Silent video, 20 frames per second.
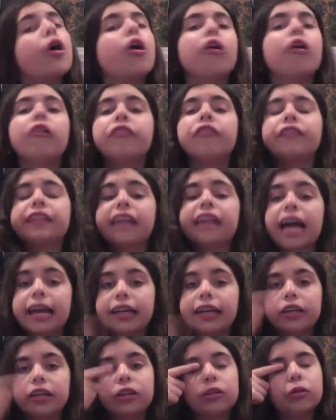over the
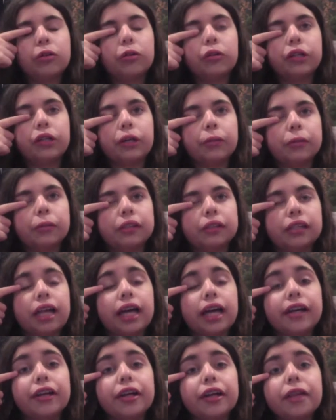Ico liquid
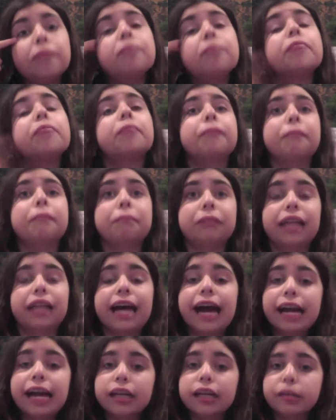liner in
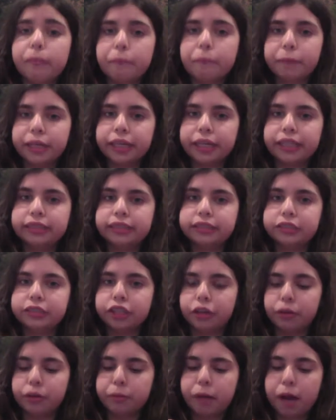black because, you
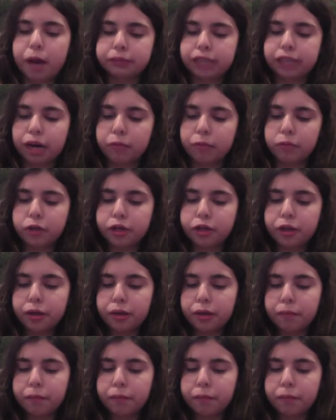know, it pops it out more.